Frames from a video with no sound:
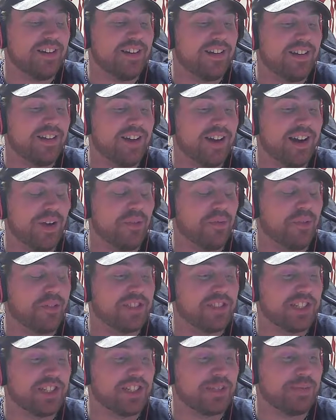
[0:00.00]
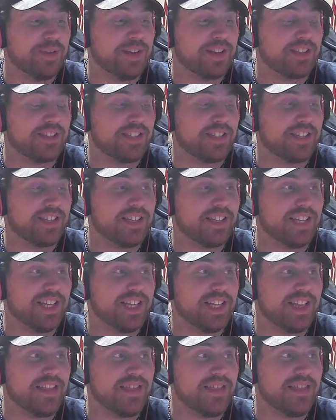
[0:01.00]
I wasn't expecting it to
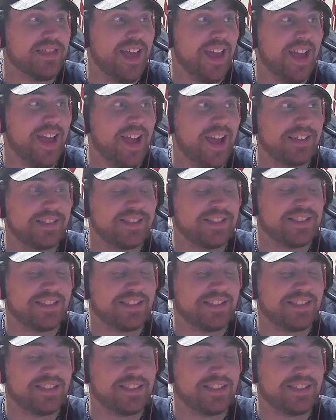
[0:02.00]
get that